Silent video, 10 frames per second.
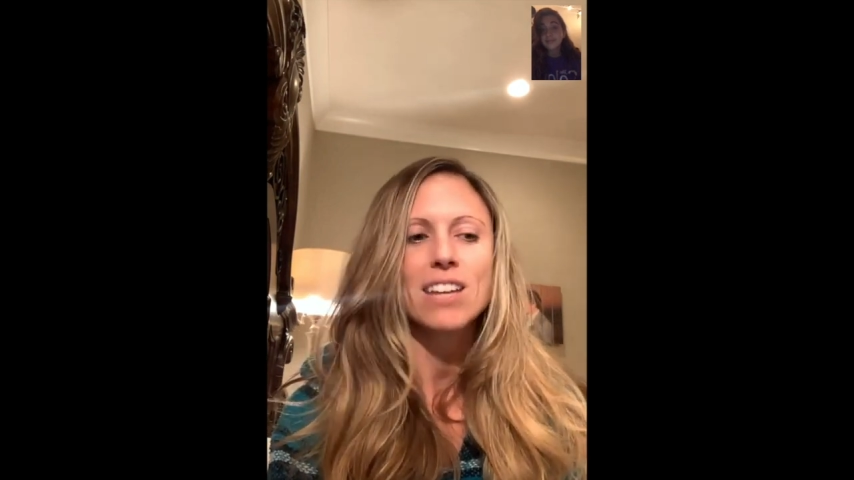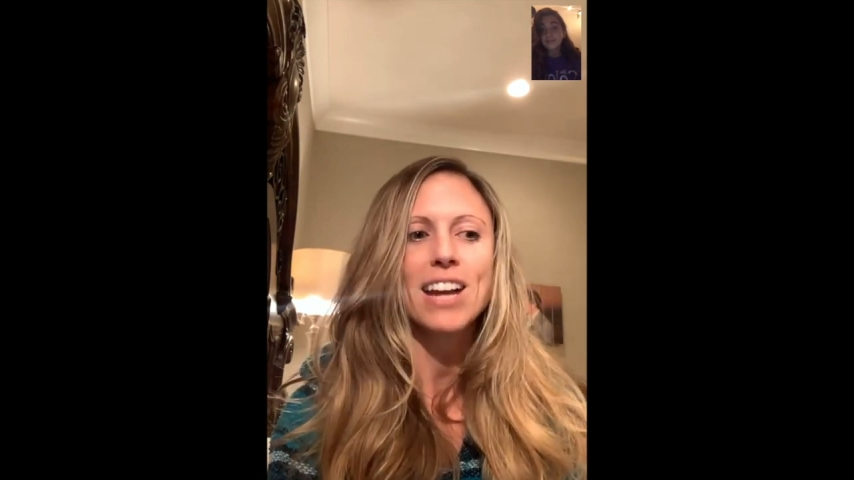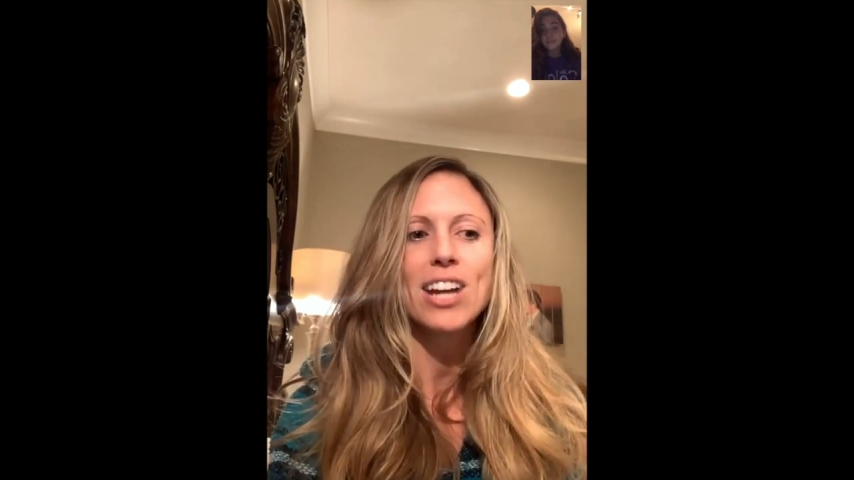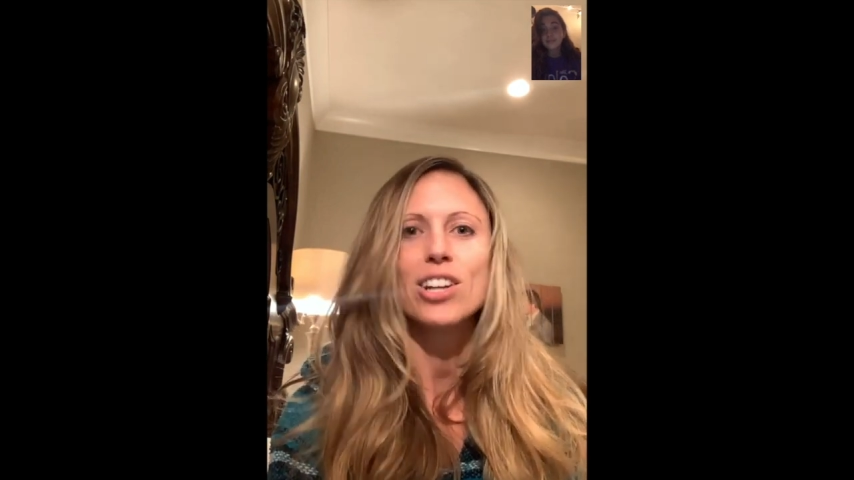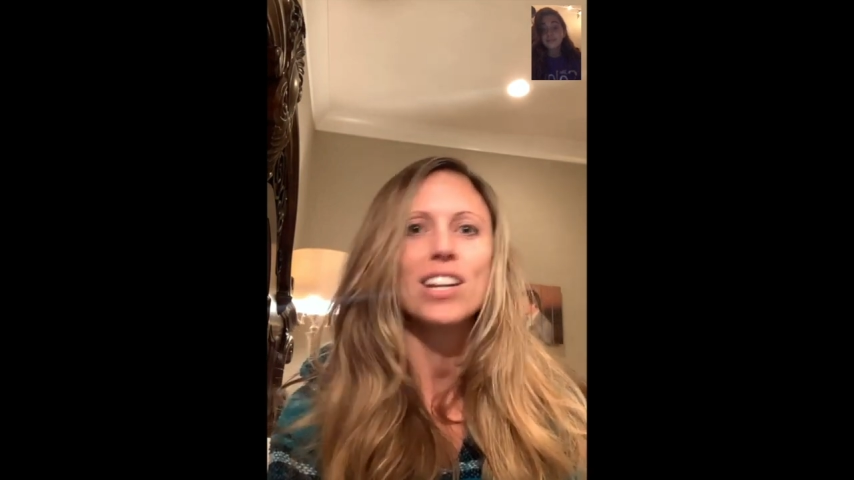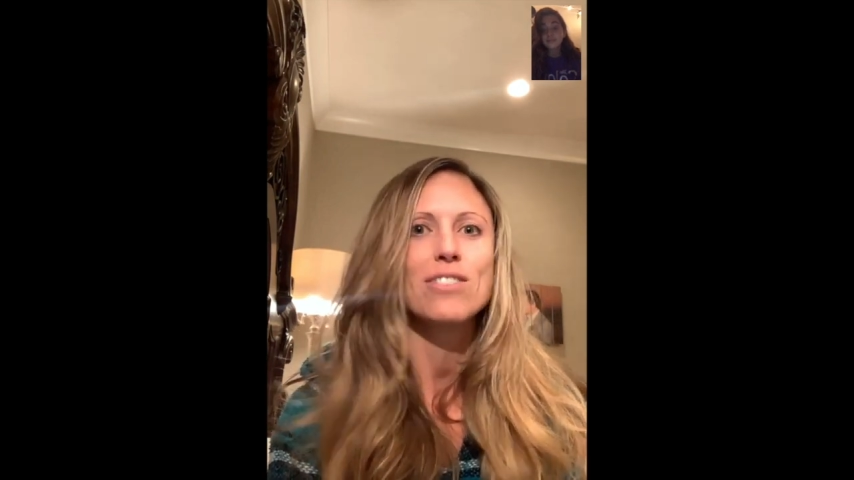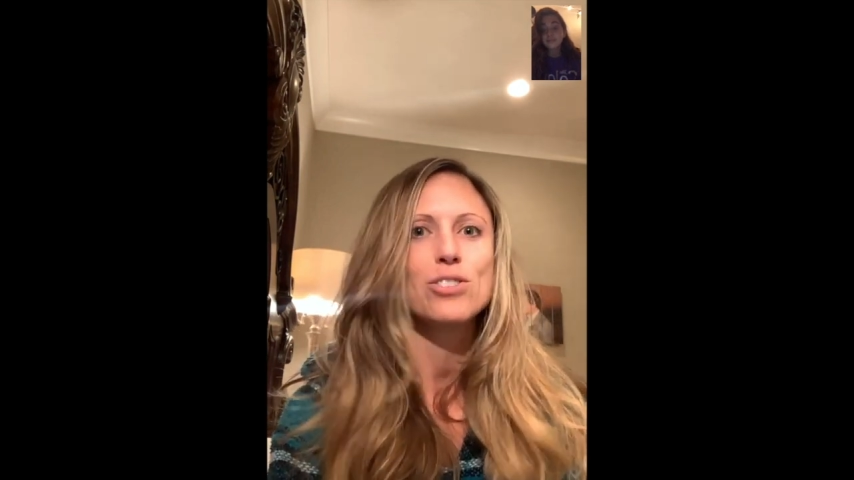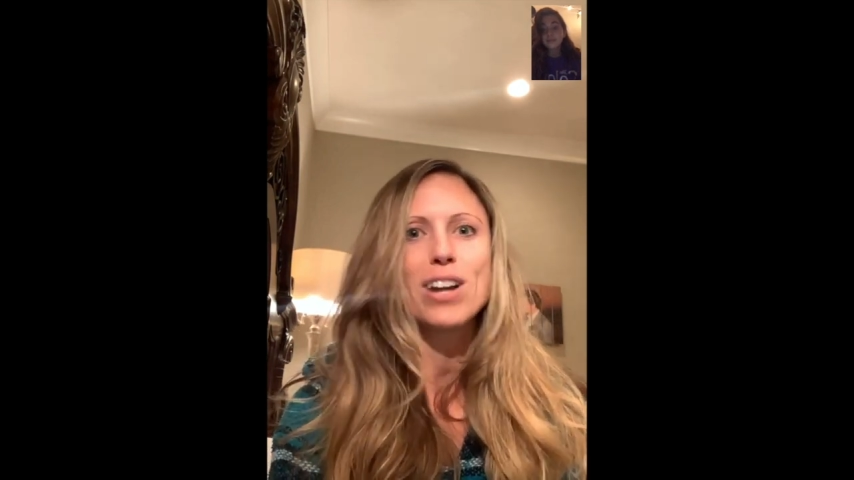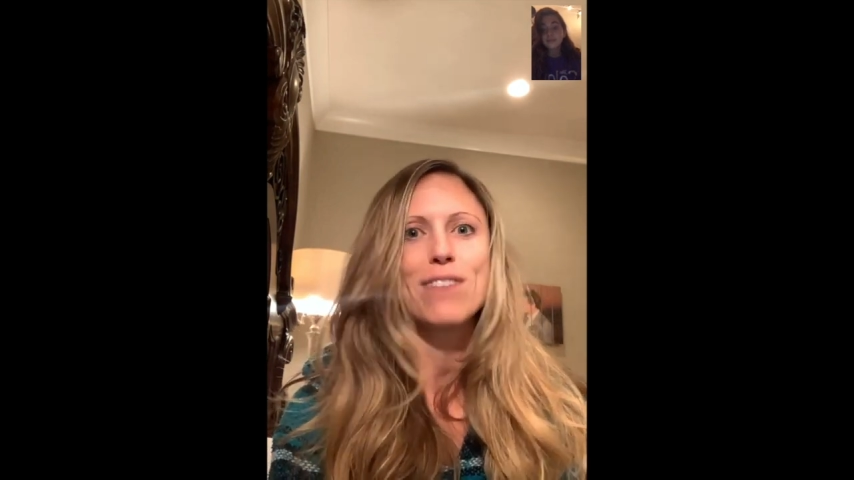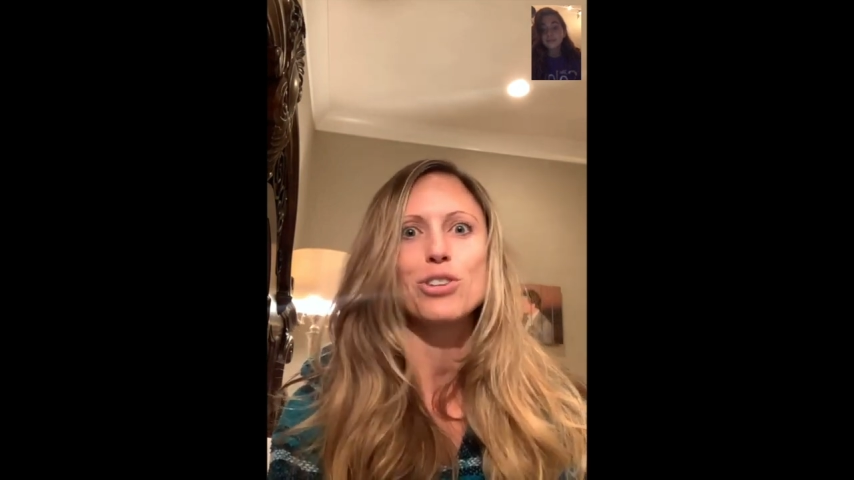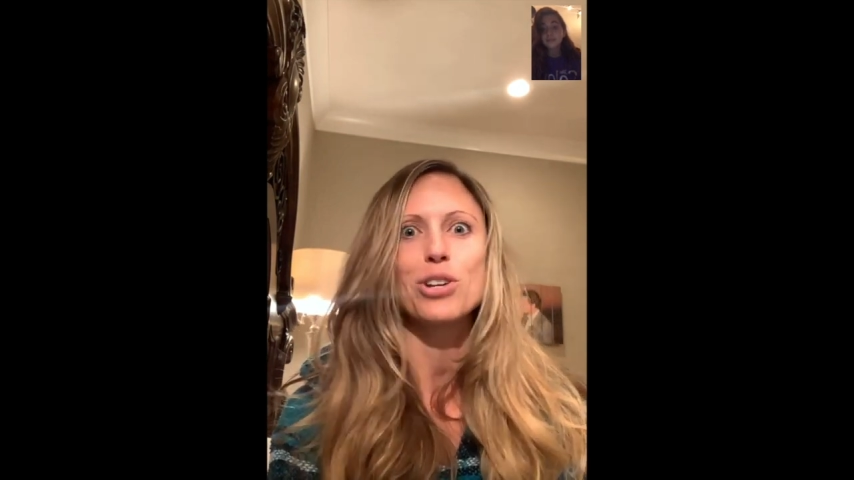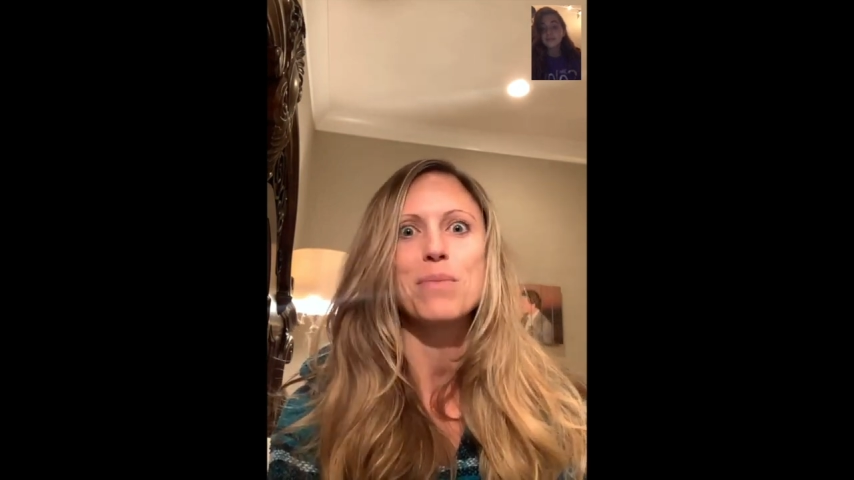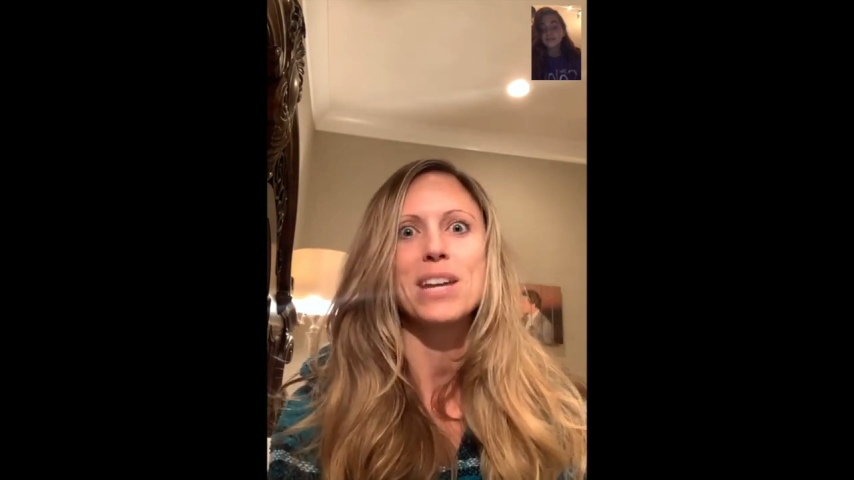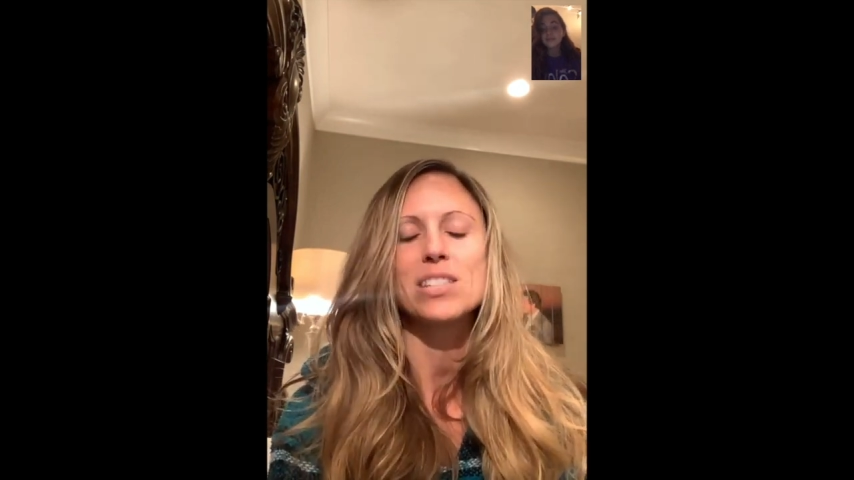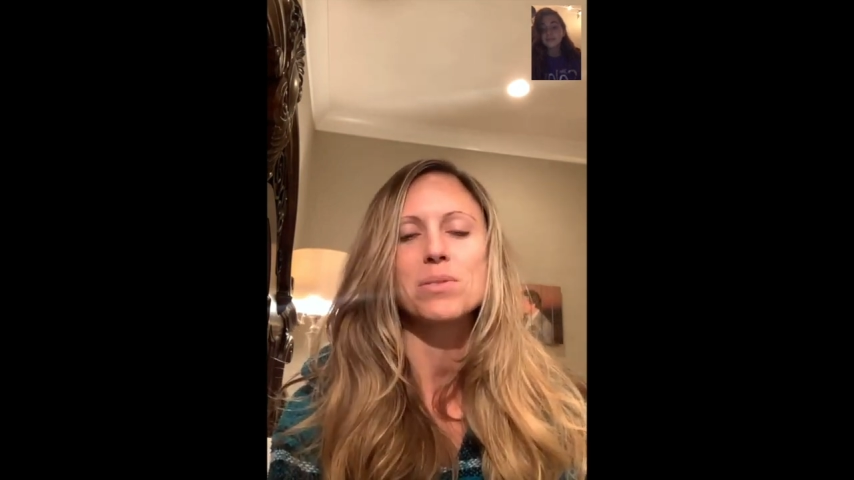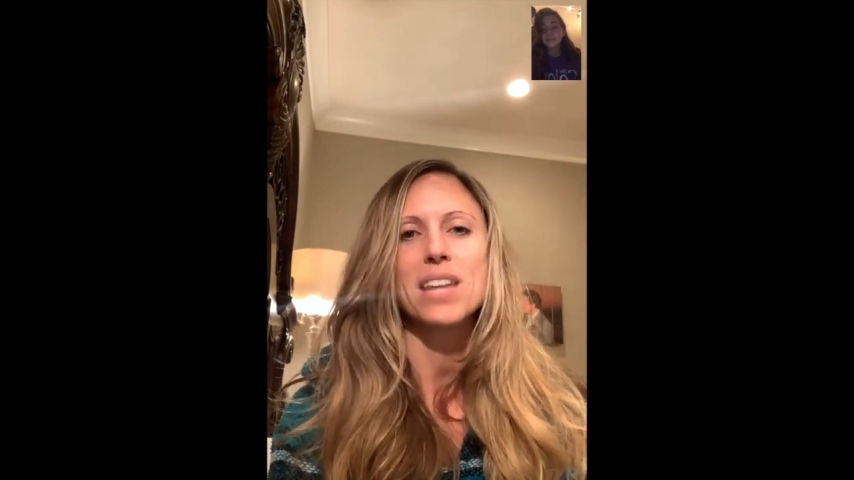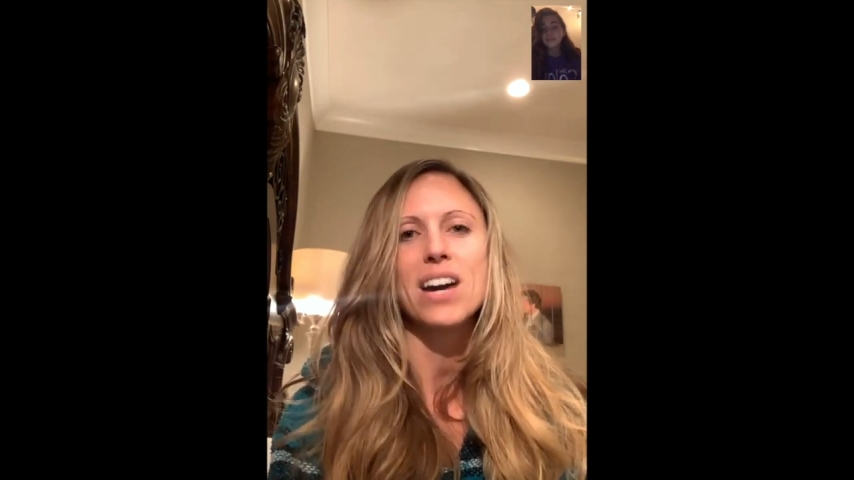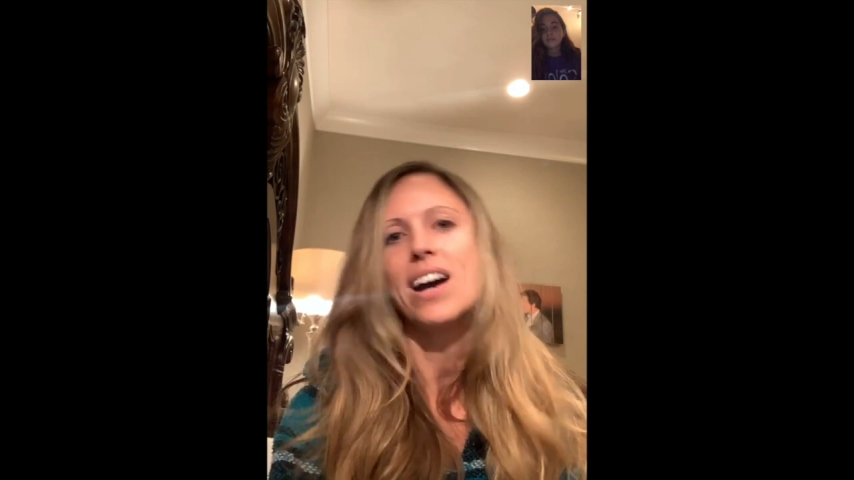I couldn't even drive 30 minutes without